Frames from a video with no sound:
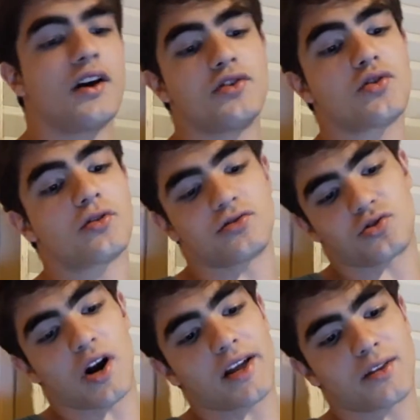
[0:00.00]
You could
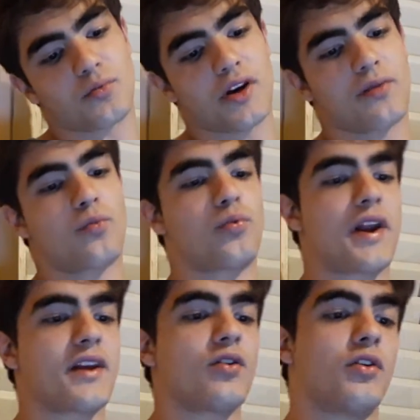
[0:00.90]
try it with
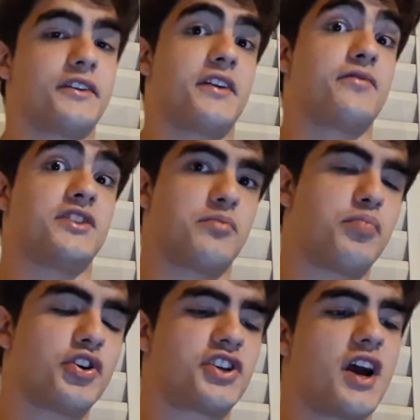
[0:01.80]
ring or deficit
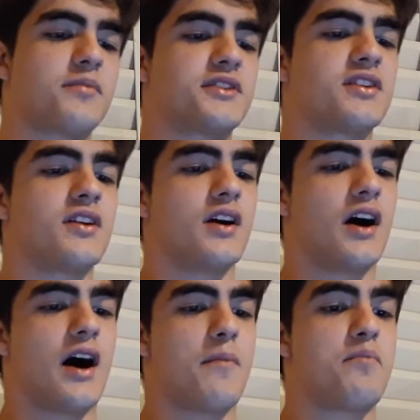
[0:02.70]
push-ups,
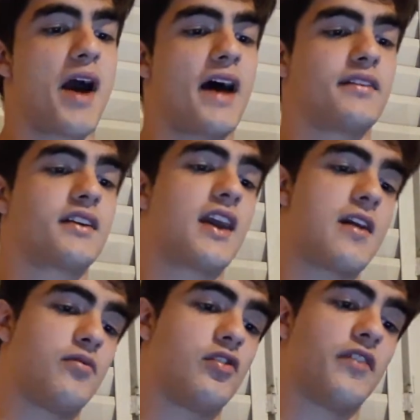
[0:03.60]
band
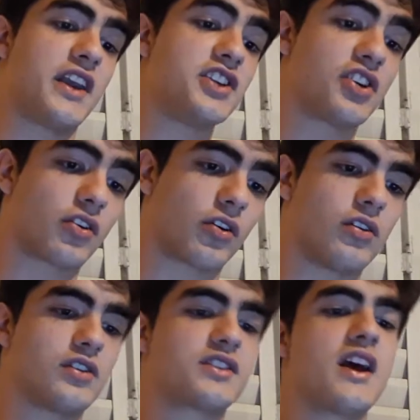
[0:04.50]
cable Bayesian
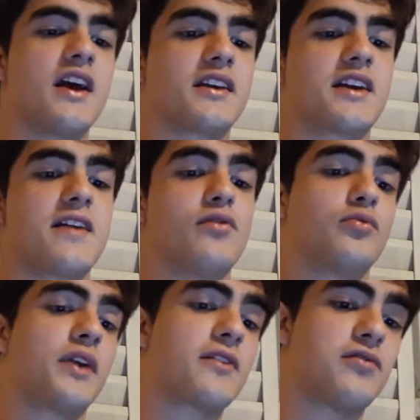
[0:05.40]
curls,
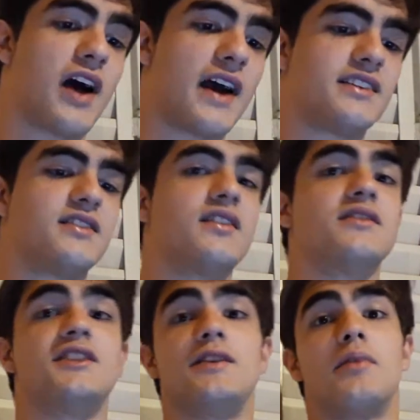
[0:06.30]
cable ring flies,
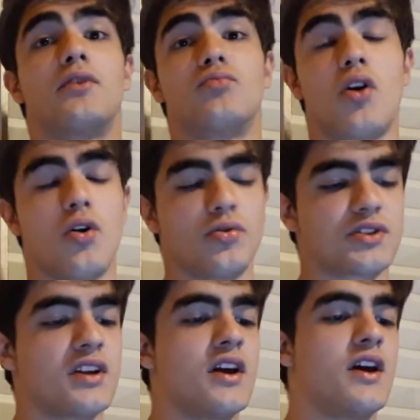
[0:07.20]
T-bar
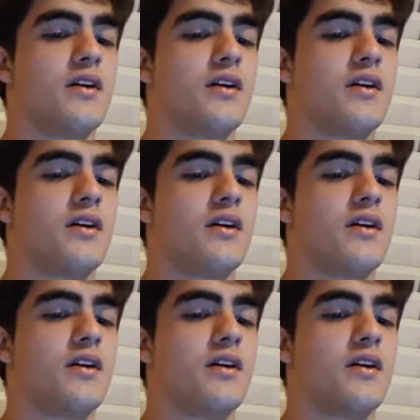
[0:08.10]
rows,